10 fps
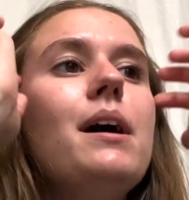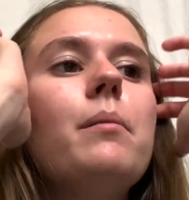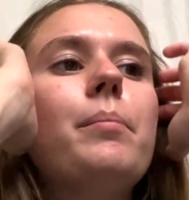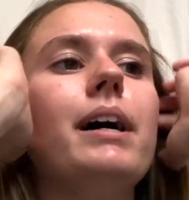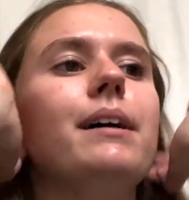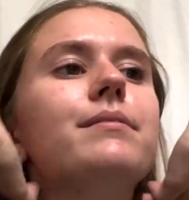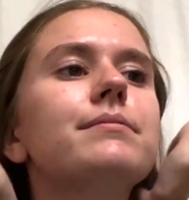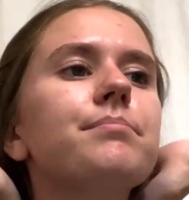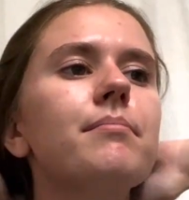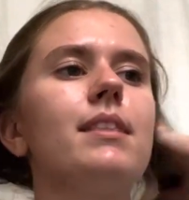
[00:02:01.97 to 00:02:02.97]
But
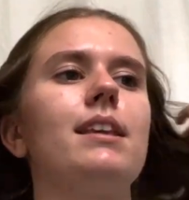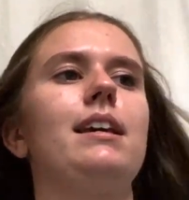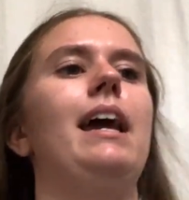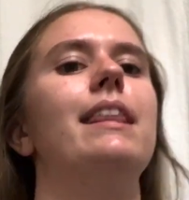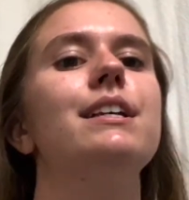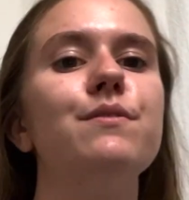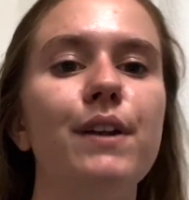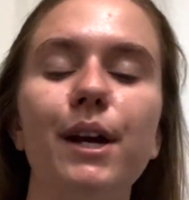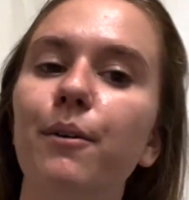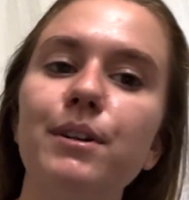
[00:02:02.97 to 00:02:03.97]
in this
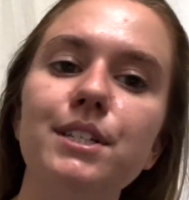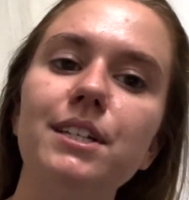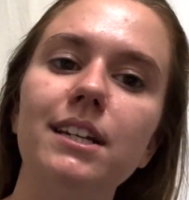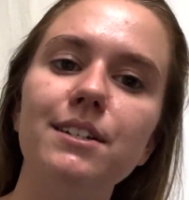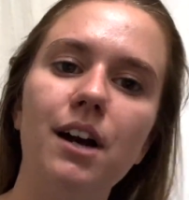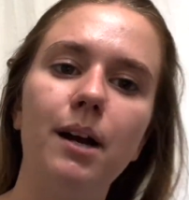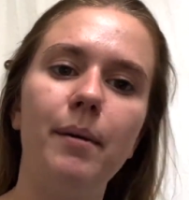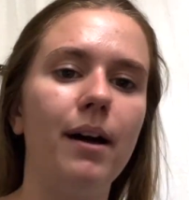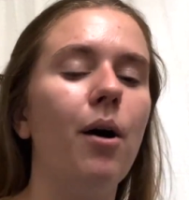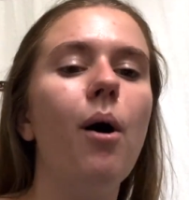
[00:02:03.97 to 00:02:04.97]
video, we're just gonna talk
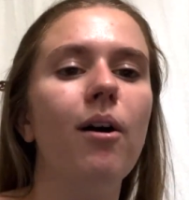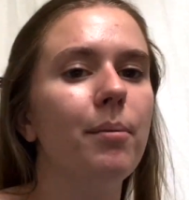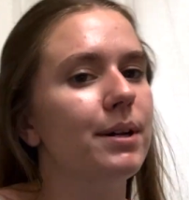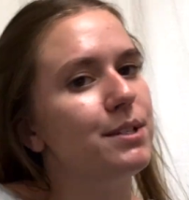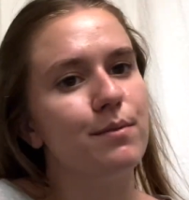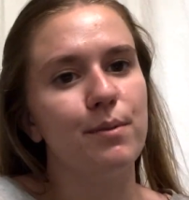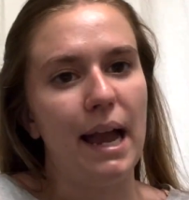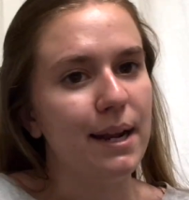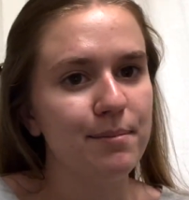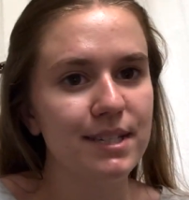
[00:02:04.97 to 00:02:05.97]
about a whole bunch of
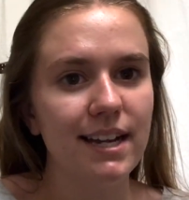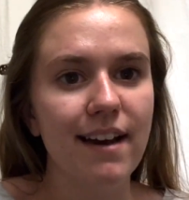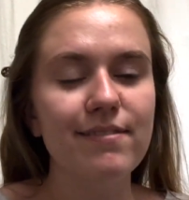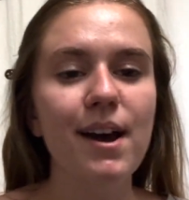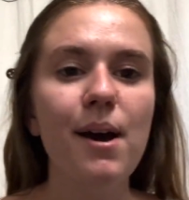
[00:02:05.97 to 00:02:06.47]
random stuff